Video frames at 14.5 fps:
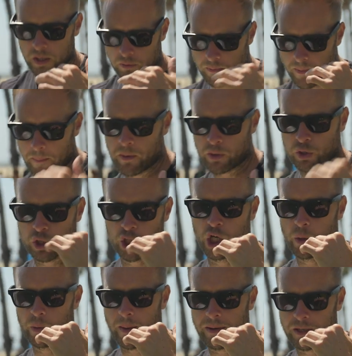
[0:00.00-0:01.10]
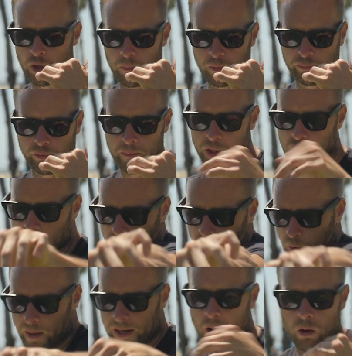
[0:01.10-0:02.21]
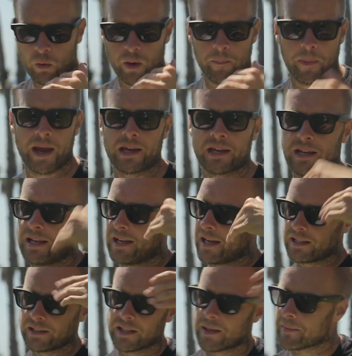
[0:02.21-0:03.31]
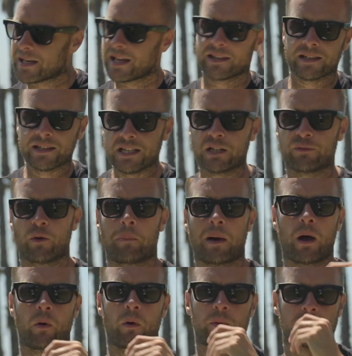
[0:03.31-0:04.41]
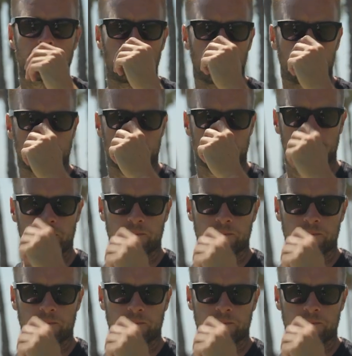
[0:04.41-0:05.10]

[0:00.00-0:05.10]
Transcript: Remember, just cue them. It comes from the chin all the way out, all the way back. Eliminate the need for power with the punch.